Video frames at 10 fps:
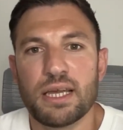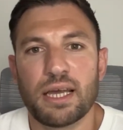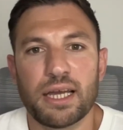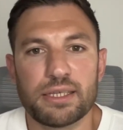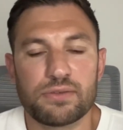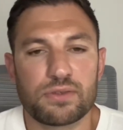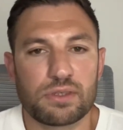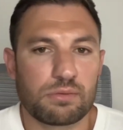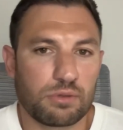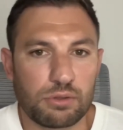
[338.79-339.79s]
And
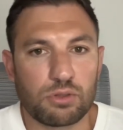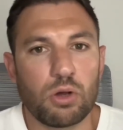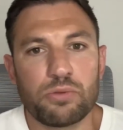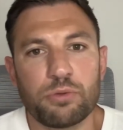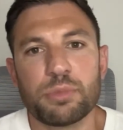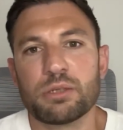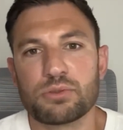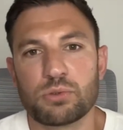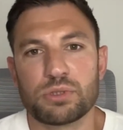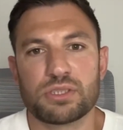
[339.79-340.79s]
the goal for me was
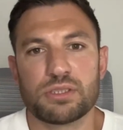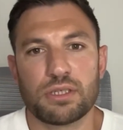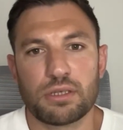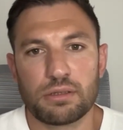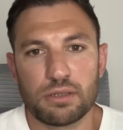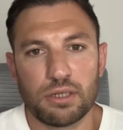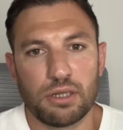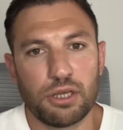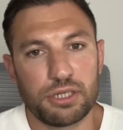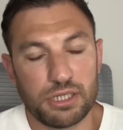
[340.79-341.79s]
always to
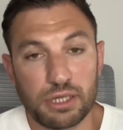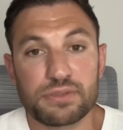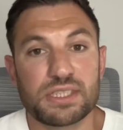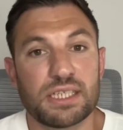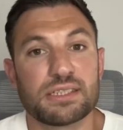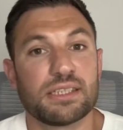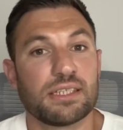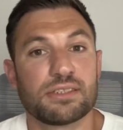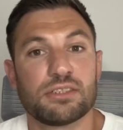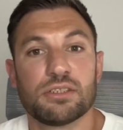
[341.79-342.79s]
learn enough
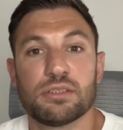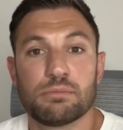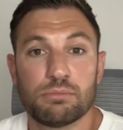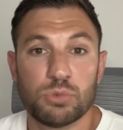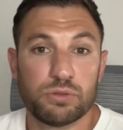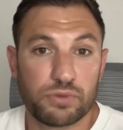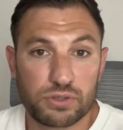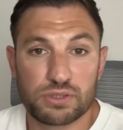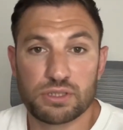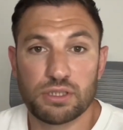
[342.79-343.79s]
CSS to move on
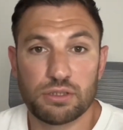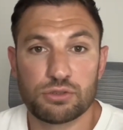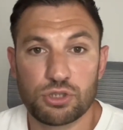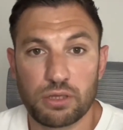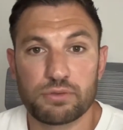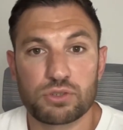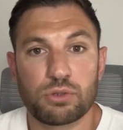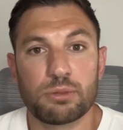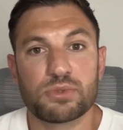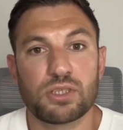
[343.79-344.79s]
to
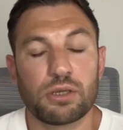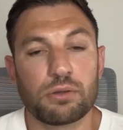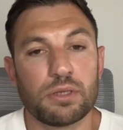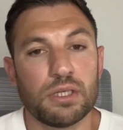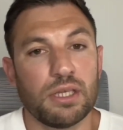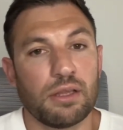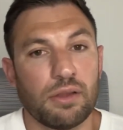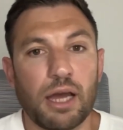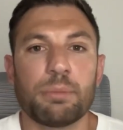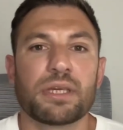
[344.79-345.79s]
JavaScript. So
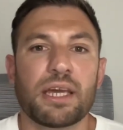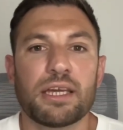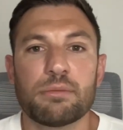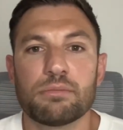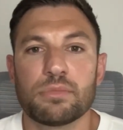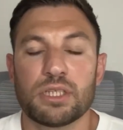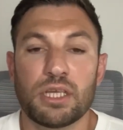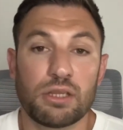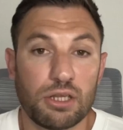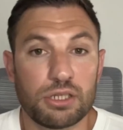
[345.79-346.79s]
that became
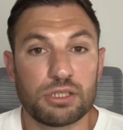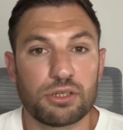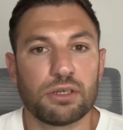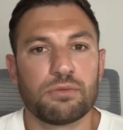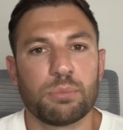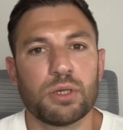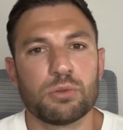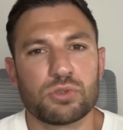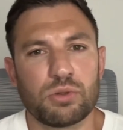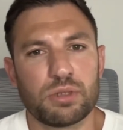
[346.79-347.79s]
another learning curve, but
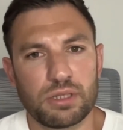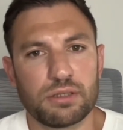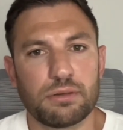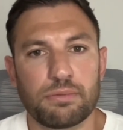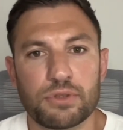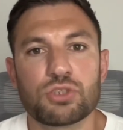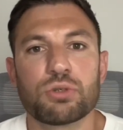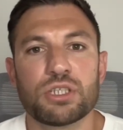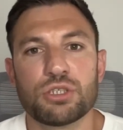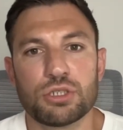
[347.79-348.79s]
also another
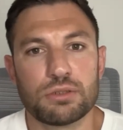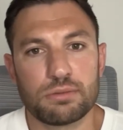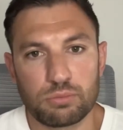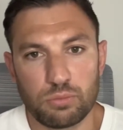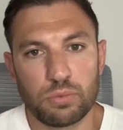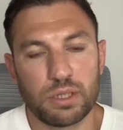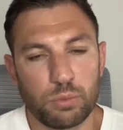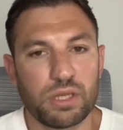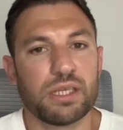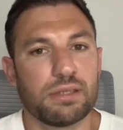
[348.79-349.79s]
frustration
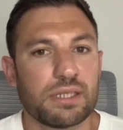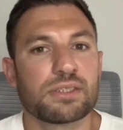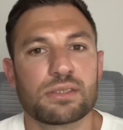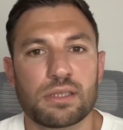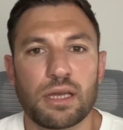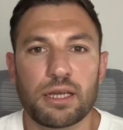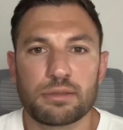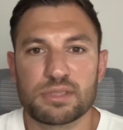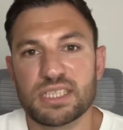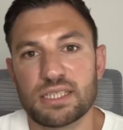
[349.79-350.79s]
within this
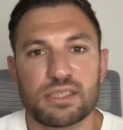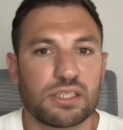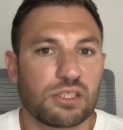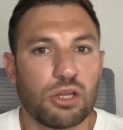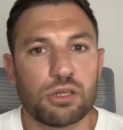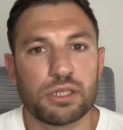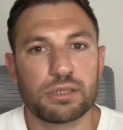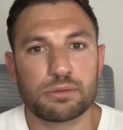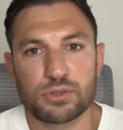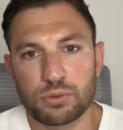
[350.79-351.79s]
CSS
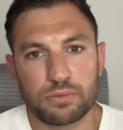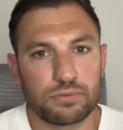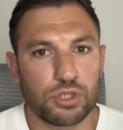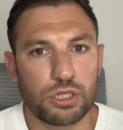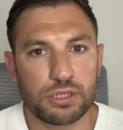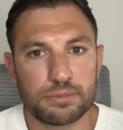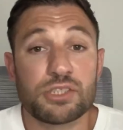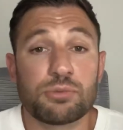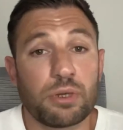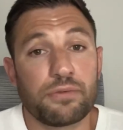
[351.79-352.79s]
learning sort of journey. This is
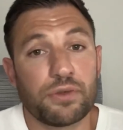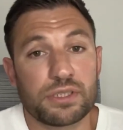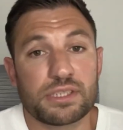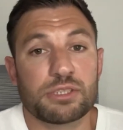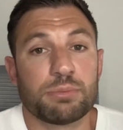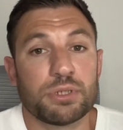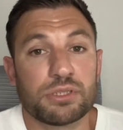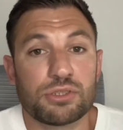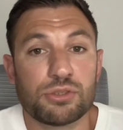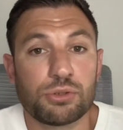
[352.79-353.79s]
where I first experienced
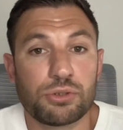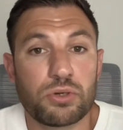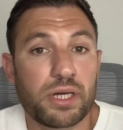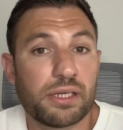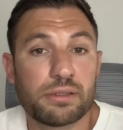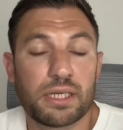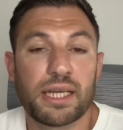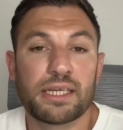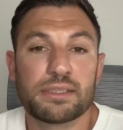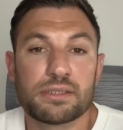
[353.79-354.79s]
tutorial hell,
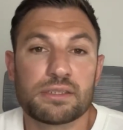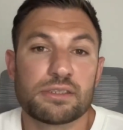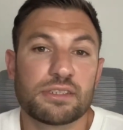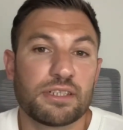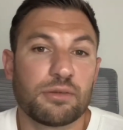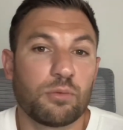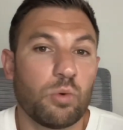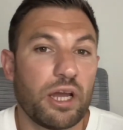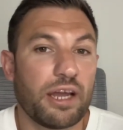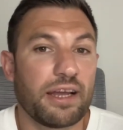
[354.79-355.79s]
and
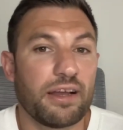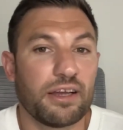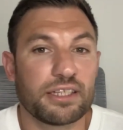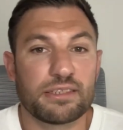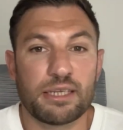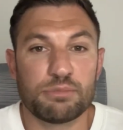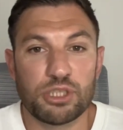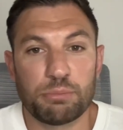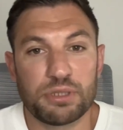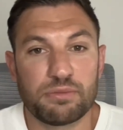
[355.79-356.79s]
where I kept
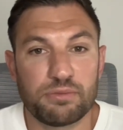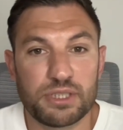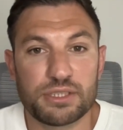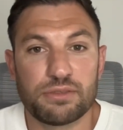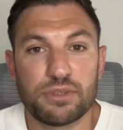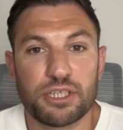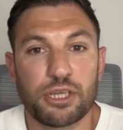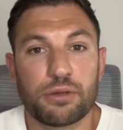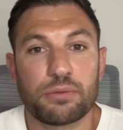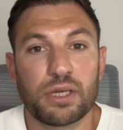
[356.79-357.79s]
jumping from video to
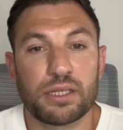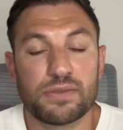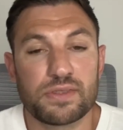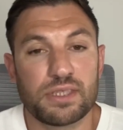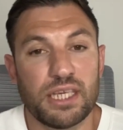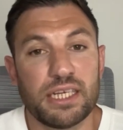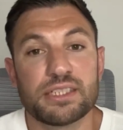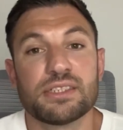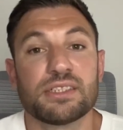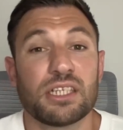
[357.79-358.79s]
video, and in
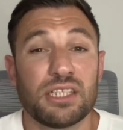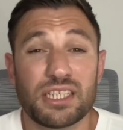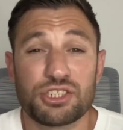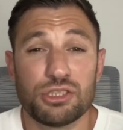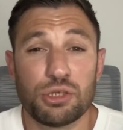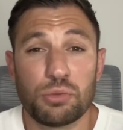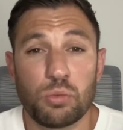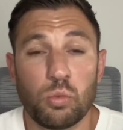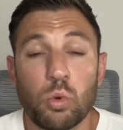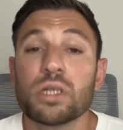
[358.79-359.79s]
essence I didn't actually know
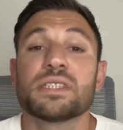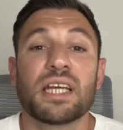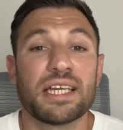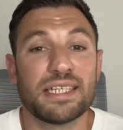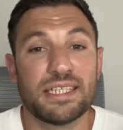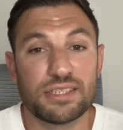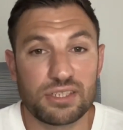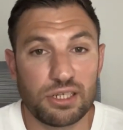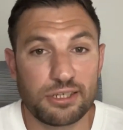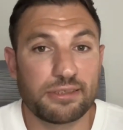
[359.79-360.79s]
what I needed to
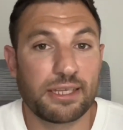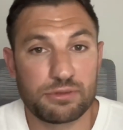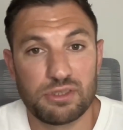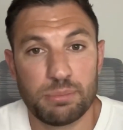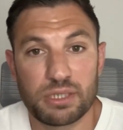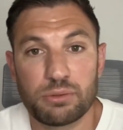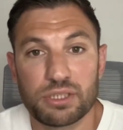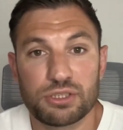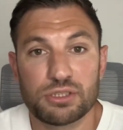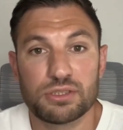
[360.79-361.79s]
learn. That was the big question.